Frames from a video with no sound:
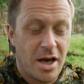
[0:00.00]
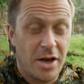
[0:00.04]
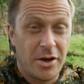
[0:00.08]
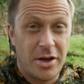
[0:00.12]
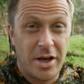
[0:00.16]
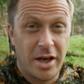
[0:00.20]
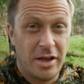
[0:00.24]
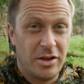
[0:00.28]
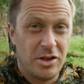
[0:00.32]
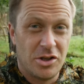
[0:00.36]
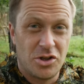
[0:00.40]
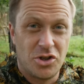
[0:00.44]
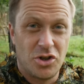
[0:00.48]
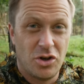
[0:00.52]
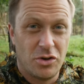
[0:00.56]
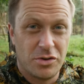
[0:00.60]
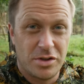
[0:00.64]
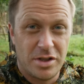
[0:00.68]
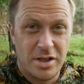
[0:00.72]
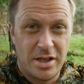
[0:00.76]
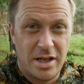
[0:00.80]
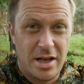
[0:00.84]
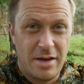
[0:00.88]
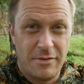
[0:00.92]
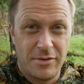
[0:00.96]
Okay, the
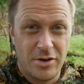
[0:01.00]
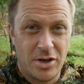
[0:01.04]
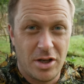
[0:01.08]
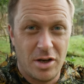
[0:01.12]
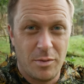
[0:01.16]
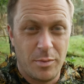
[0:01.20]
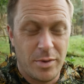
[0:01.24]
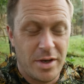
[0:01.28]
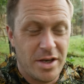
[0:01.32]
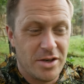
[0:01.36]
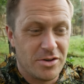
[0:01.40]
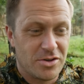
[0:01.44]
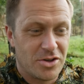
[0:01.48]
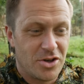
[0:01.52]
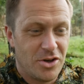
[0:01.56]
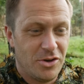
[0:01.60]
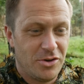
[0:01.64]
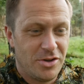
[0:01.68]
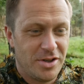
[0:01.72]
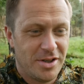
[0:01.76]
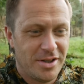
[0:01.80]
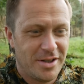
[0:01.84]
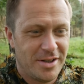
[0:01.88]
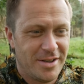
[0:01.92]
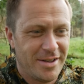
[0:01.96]
shots are never going to be as
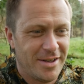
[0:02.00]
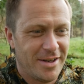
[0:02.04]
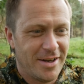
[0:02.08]
good.